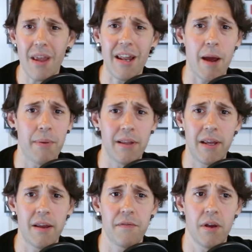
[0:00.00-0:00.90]
And I
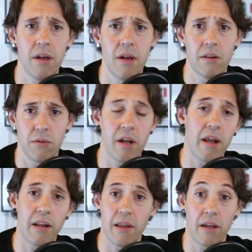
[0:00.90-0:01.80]
believe, so they're
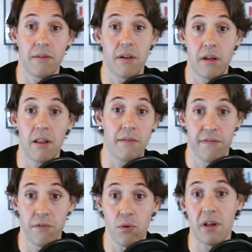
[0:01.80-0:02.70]
getting like the
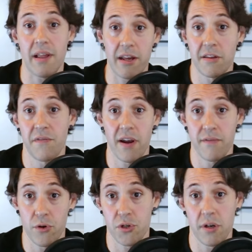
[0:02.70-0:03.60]
full classified
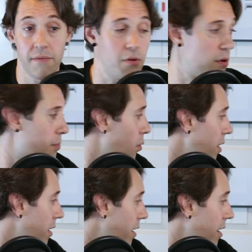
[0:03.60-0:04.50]
version of the
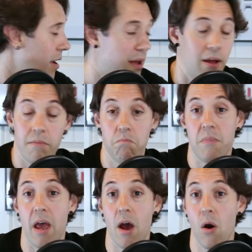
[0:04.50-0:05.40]
report.
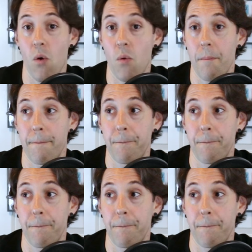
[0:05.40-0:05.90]
Now,